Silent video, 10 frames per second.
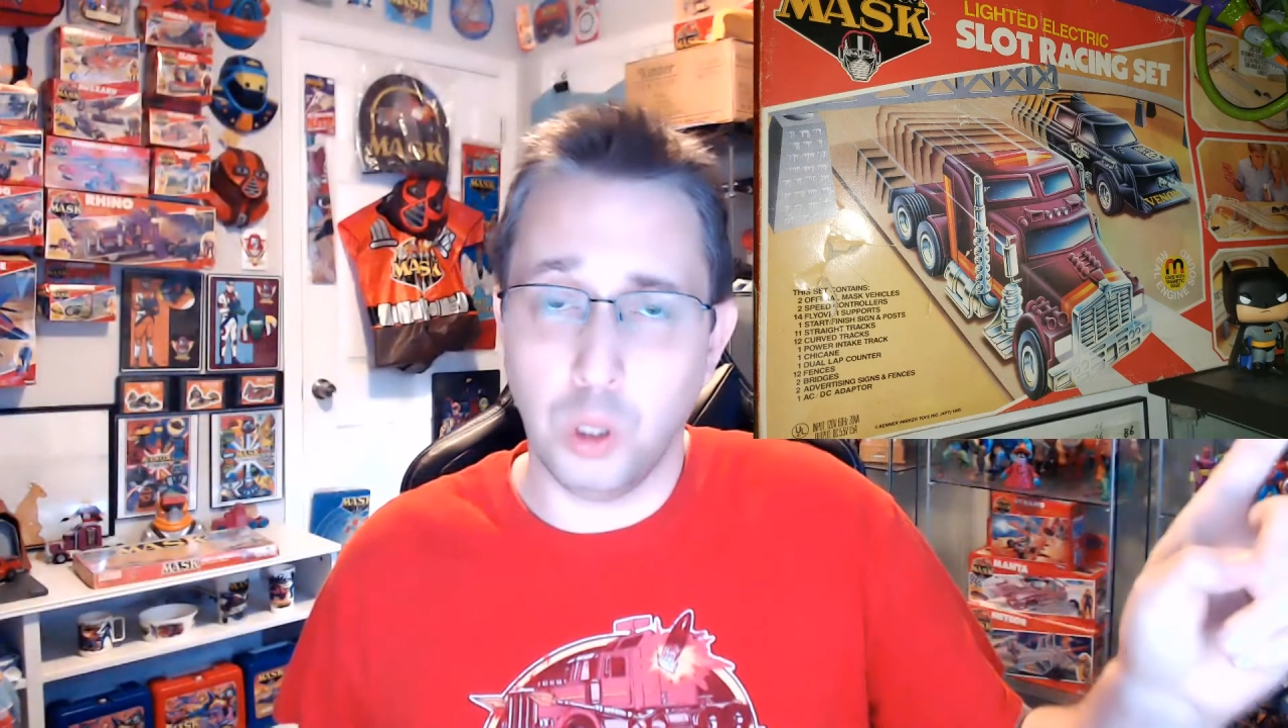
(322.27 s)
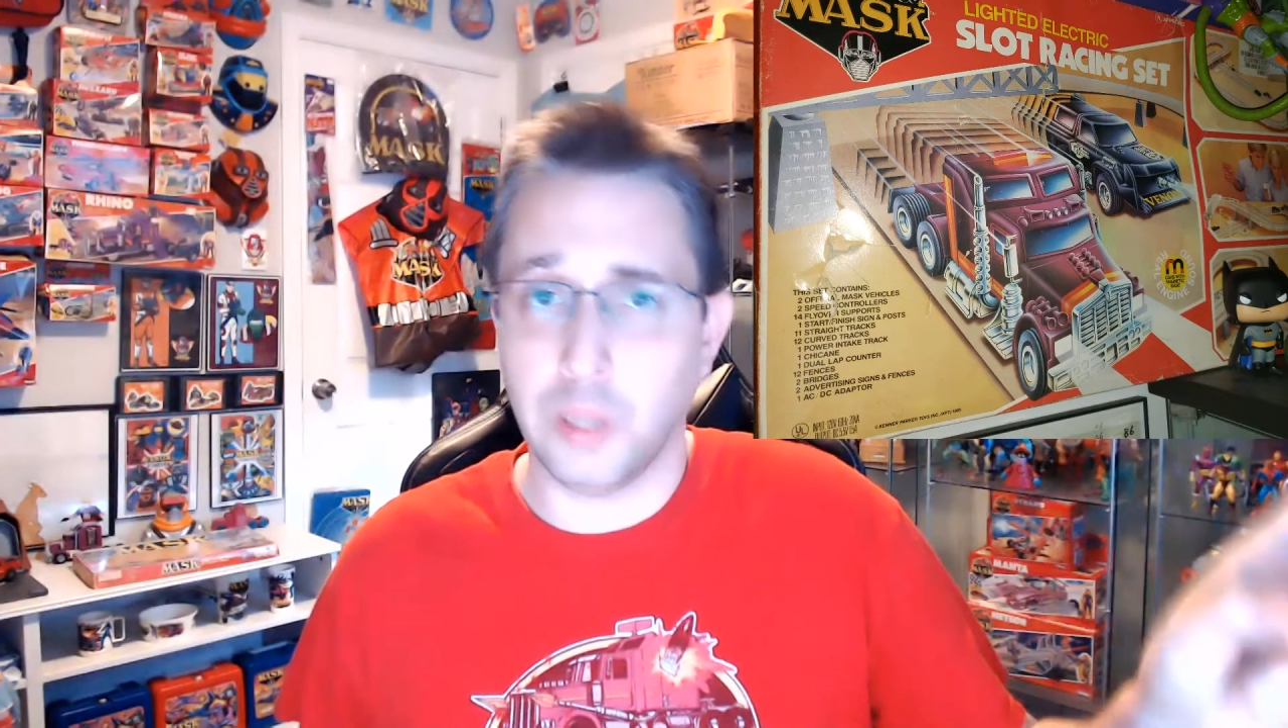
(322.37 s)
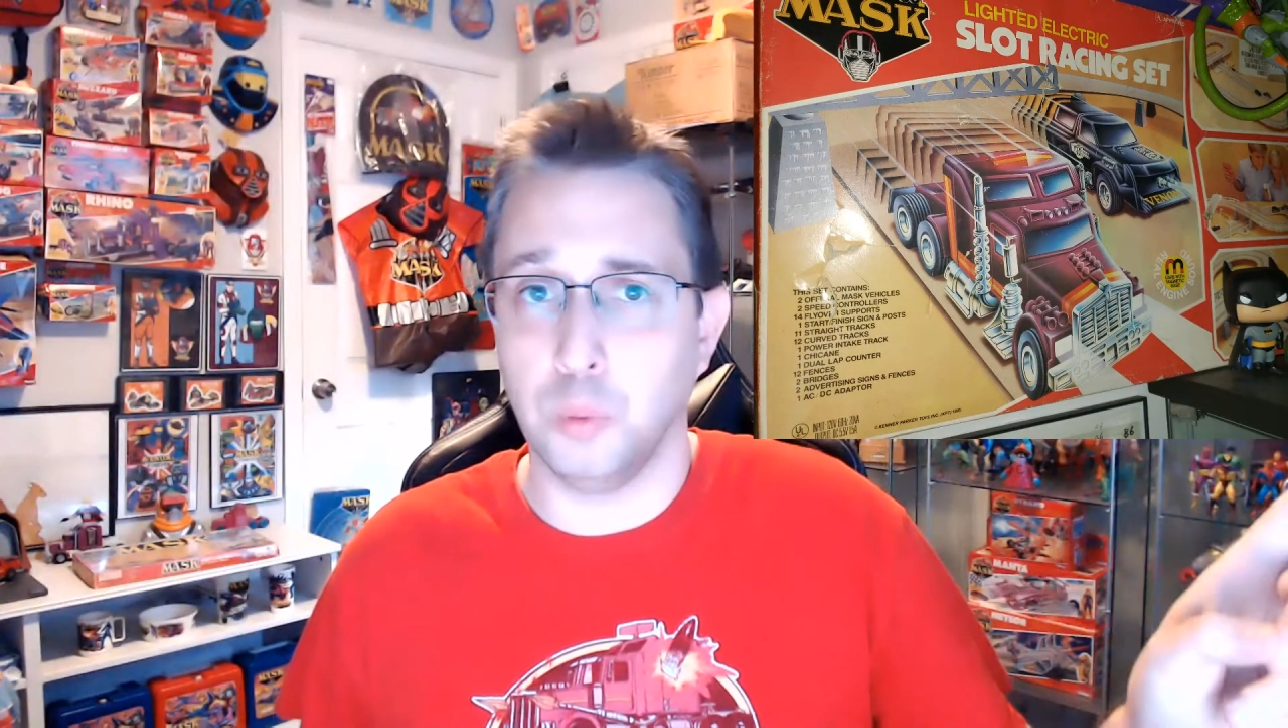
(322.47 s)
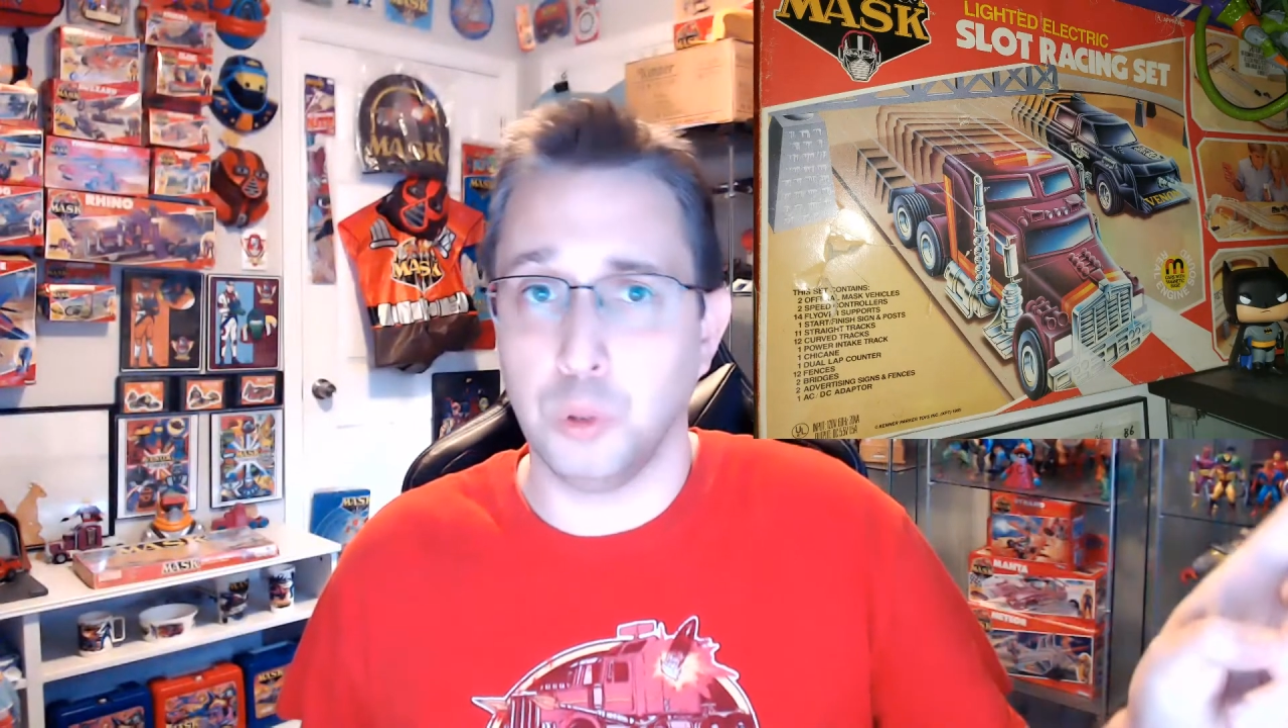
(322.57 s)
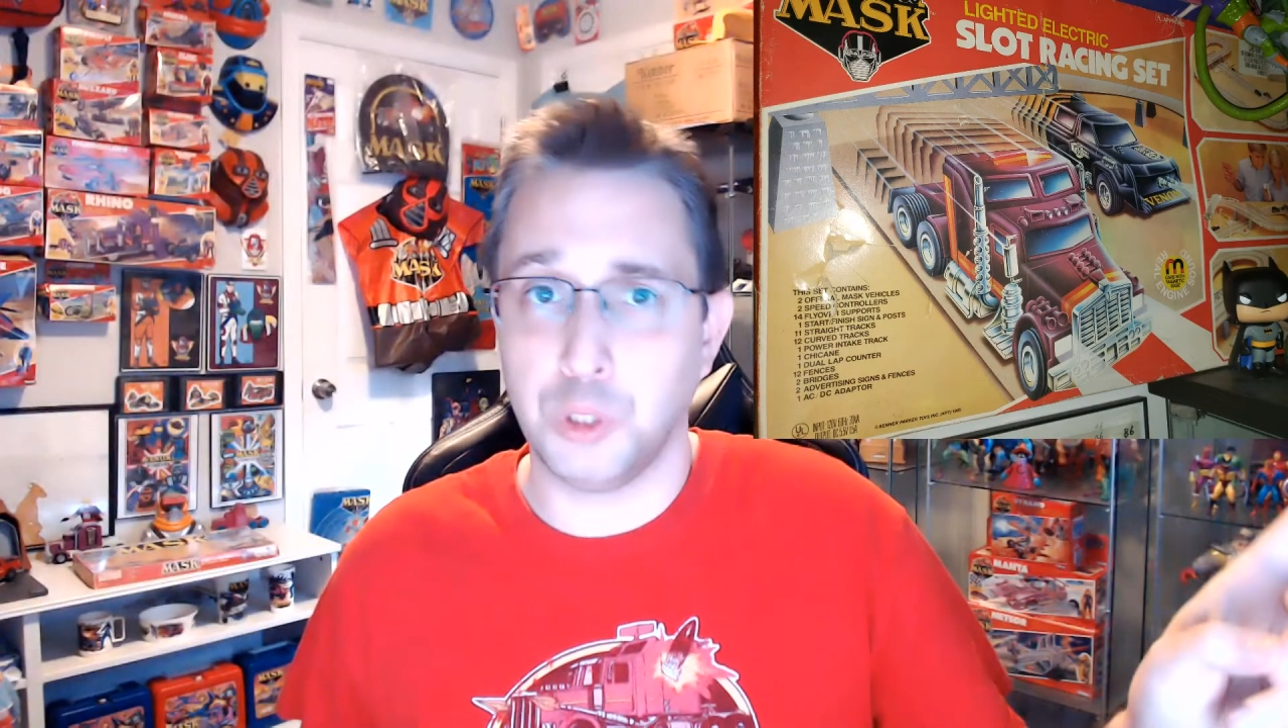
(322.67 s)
collectible